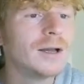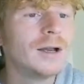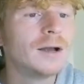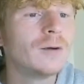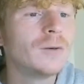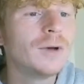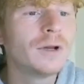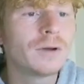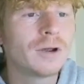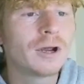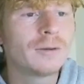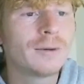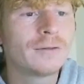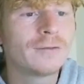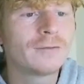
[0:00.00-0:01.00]
We don't care
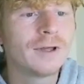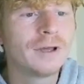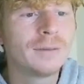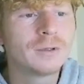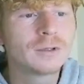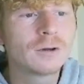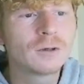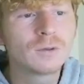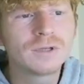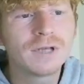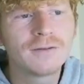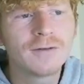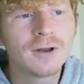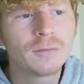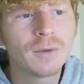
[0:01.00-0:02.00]
about the flip. As long as we
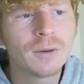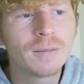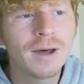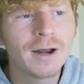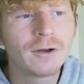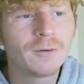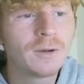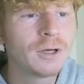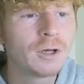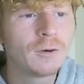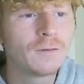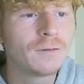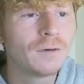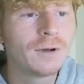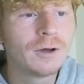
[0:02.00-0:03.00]
save a little bit of mana, we can do
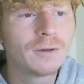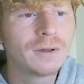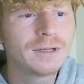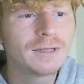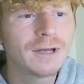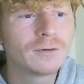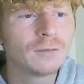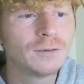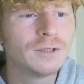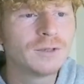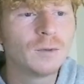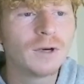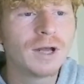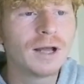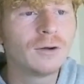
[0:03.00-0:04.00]
a few little things afterwards
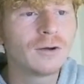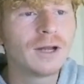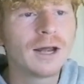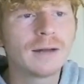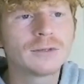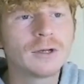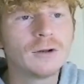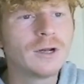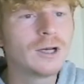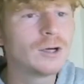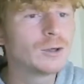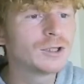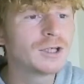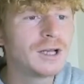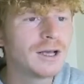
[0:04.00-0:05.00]
and we'll get looking absolutely
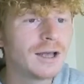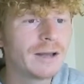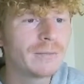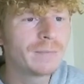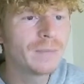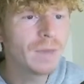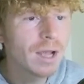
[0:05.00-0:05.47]
cushy again.